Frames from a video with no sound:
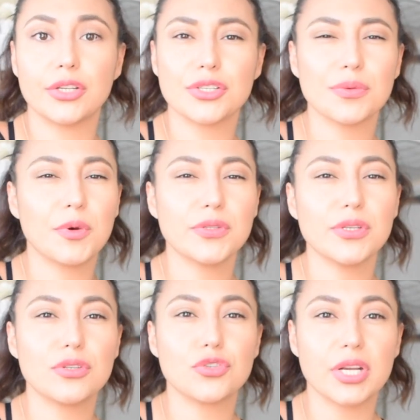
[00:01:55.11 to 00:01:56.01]
You're supposed
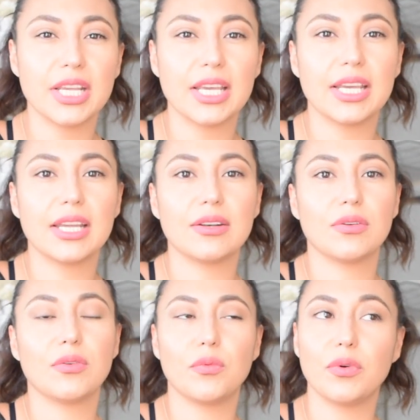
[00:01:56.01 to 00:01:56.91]
to drink it
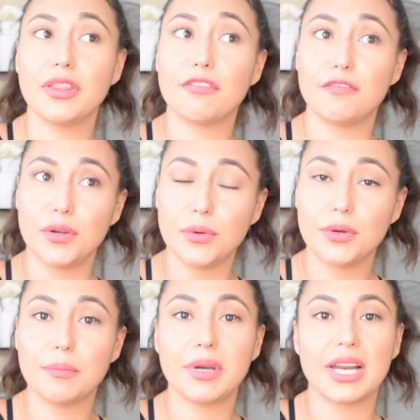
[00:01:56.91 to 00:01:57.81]
with
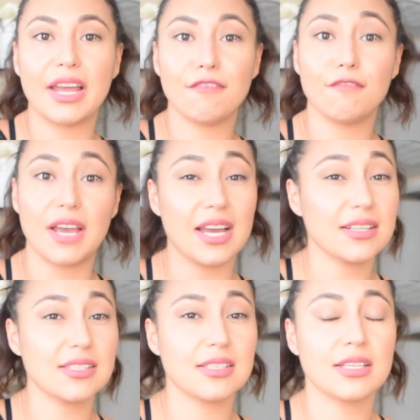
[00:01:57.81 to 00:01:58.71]
food, but I
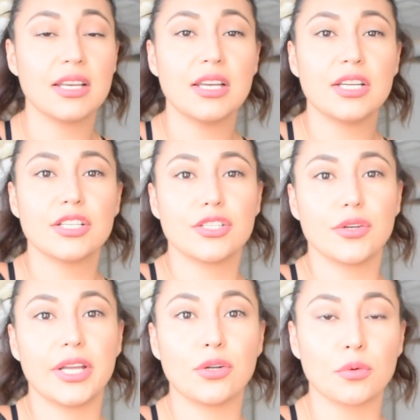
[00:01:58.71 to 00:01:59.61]
fast, so
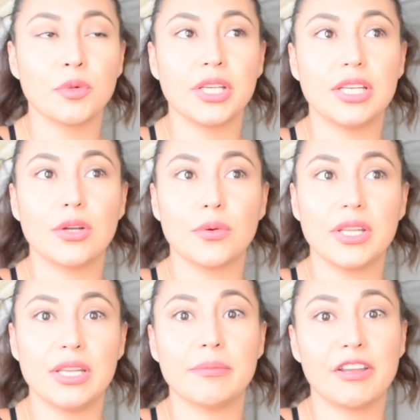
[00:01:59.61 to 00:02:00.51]
I normally
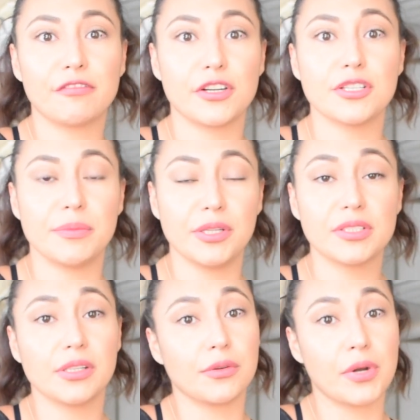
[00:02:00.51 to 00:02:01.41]
don't eat my first meal
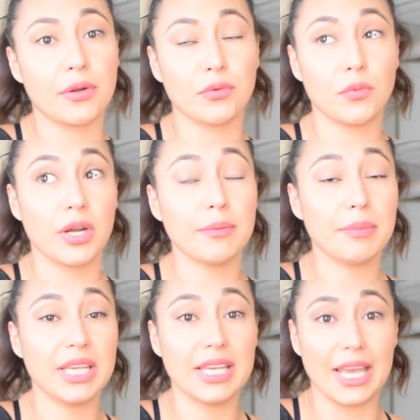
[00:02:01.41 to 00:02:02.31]
till around 1
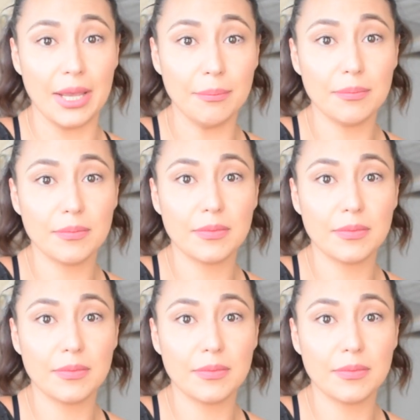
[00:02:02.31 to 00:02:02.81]
p.m.